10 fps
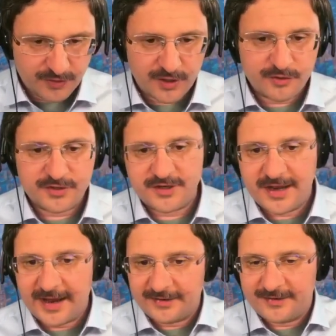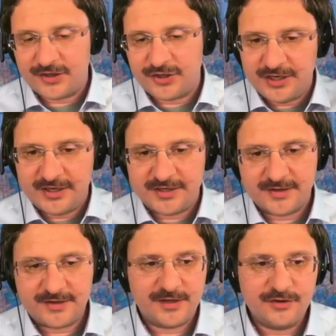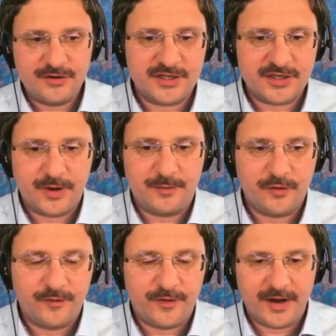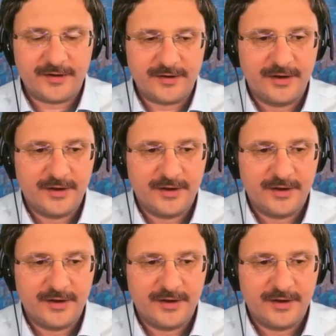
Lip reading: notes, exercise sheets, the solutions that we provide.